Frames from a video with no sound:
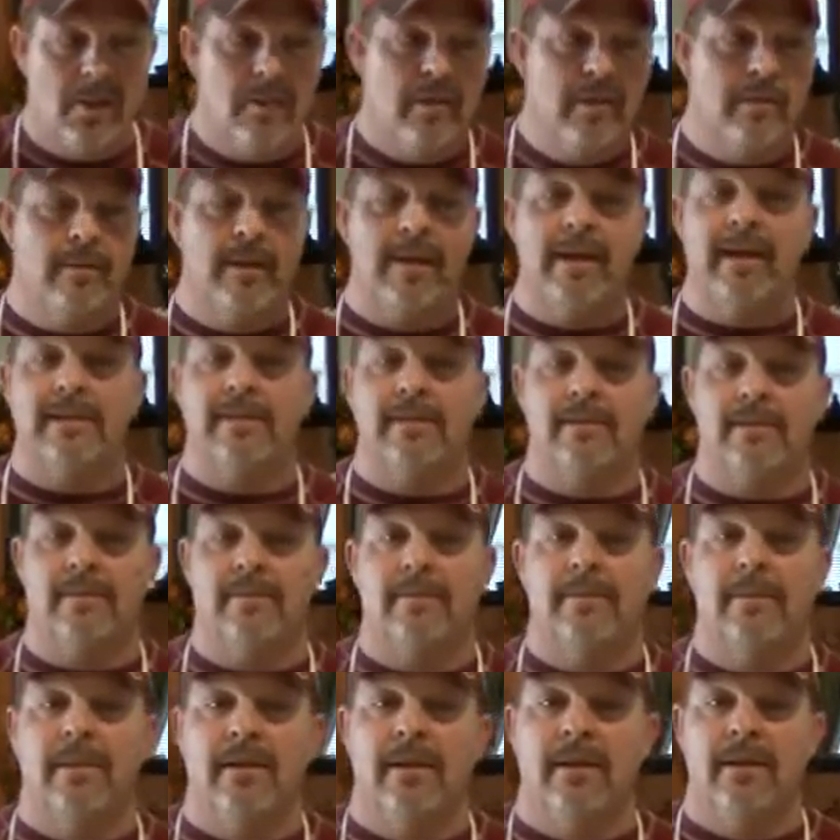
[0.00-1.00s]
while we make
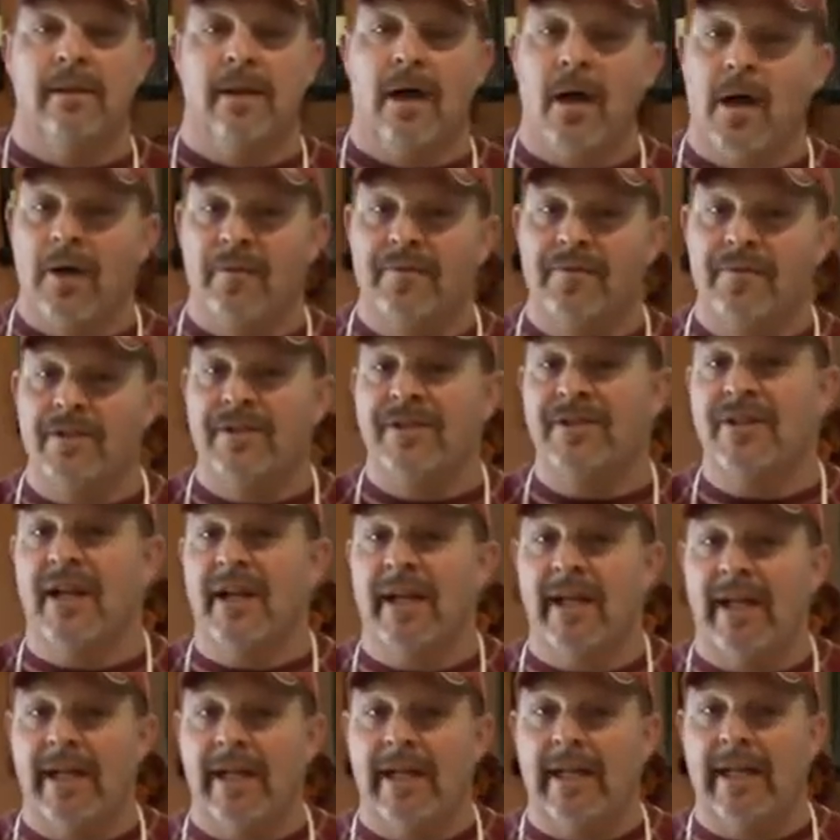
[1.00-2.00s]
some
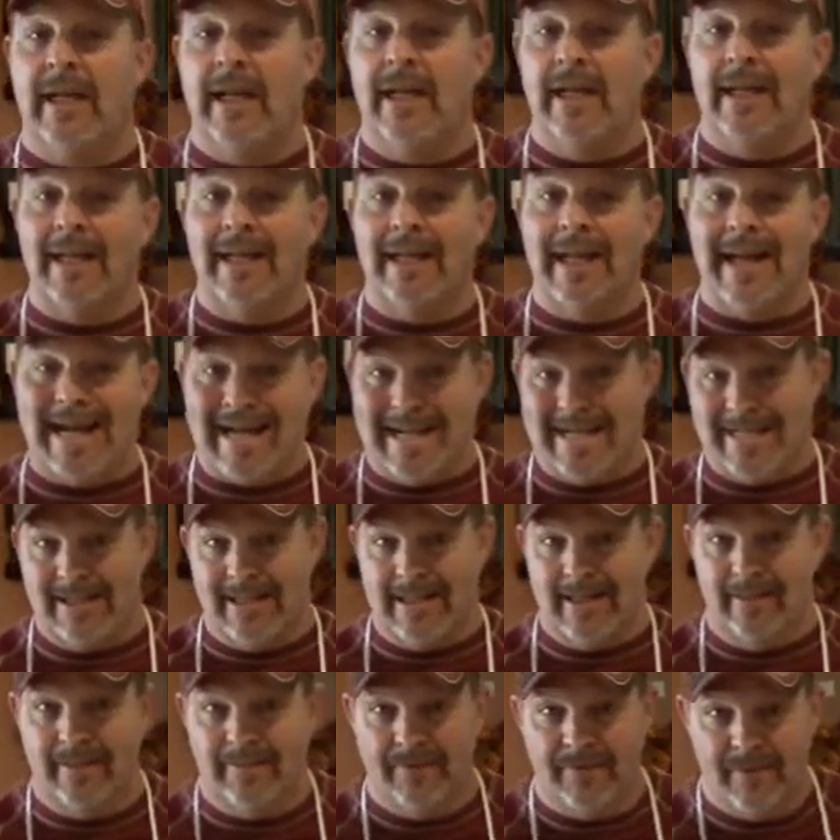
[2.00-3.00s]
off-the-chain
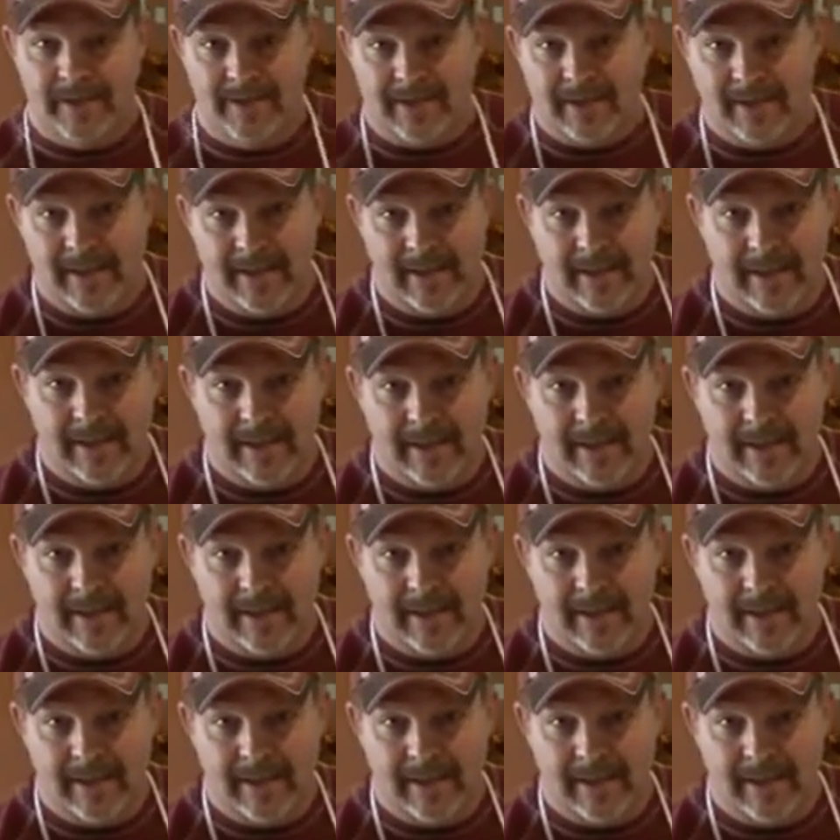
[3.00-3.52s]
icing for this.